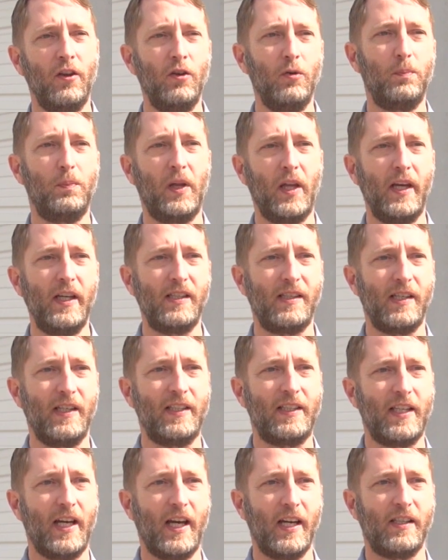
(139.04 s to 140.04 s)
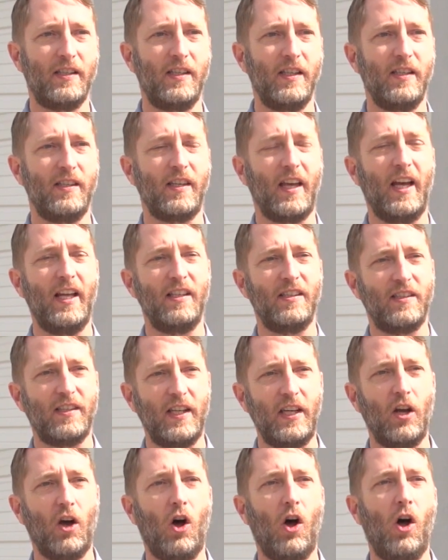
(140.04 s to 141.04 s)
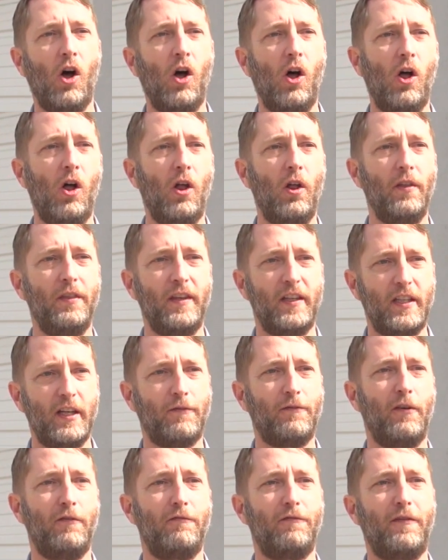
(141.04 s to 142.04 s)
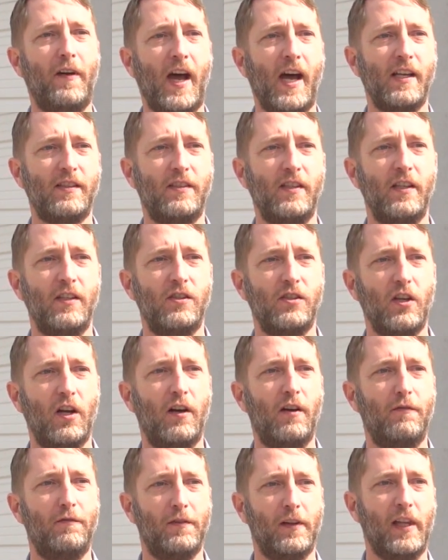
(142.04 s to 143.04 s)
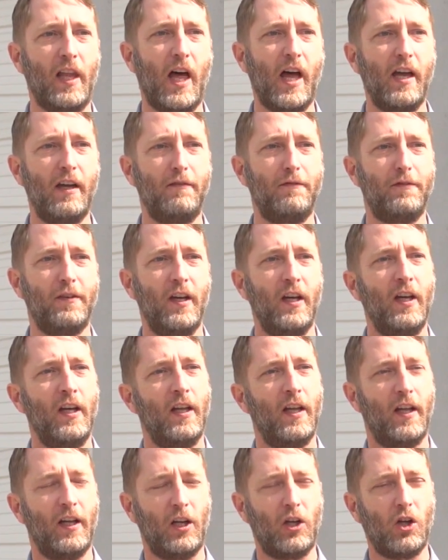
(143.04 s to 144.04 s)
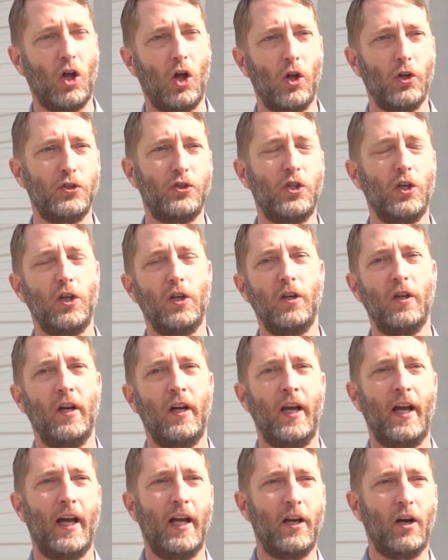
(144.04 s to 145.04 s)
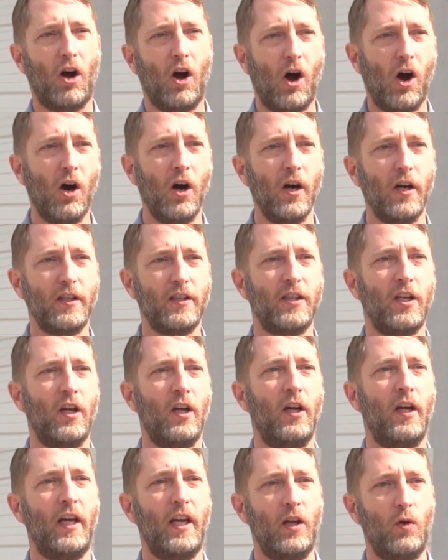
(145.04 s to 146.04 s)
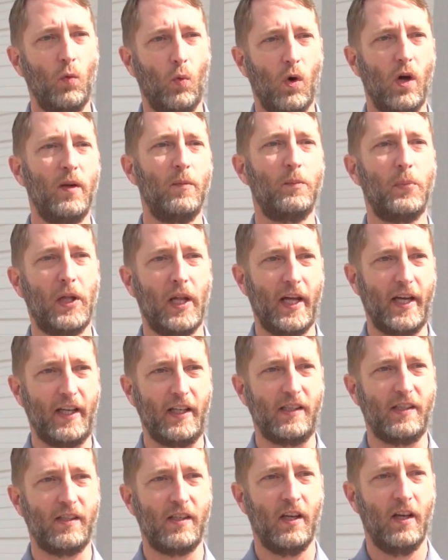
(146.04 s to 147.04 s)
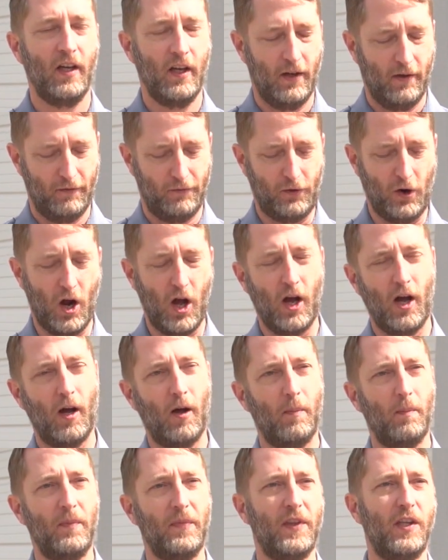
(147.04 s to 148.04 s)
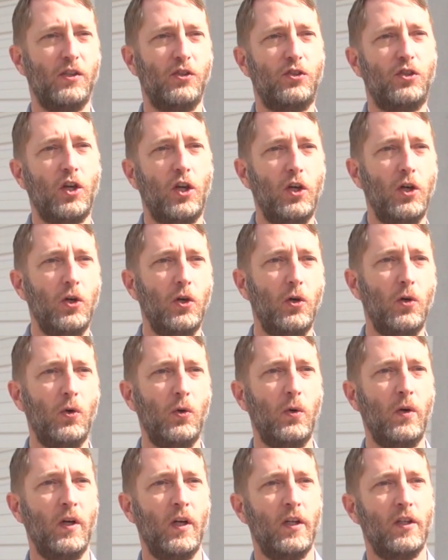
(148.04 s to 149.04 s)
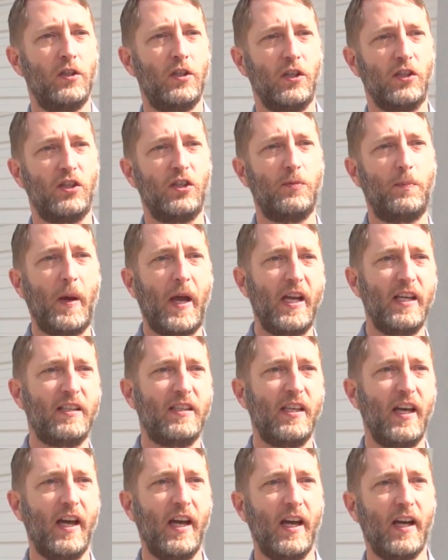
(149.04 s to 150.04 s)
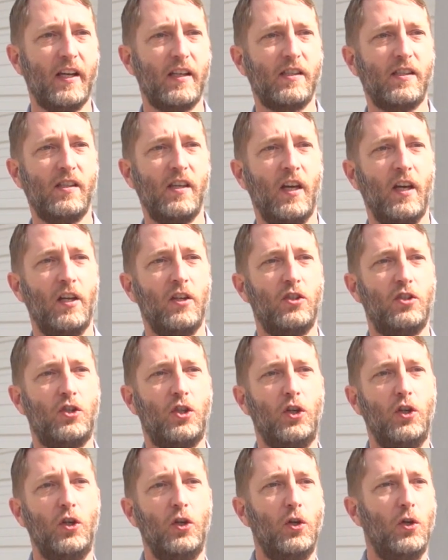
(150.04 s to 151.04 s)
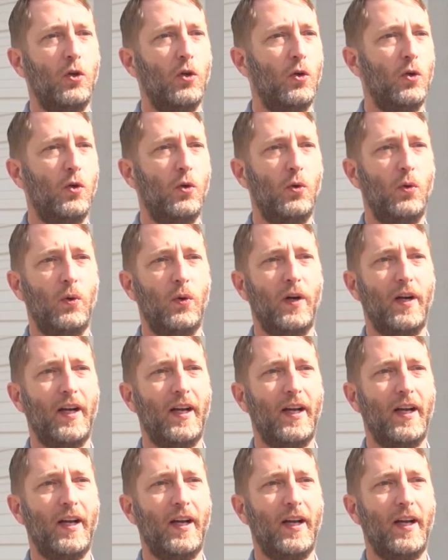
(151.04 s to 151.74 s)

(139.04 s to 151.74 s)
other place in Texas and see all the different facets of life and culture and art in one place. From the zoo to SpaceX to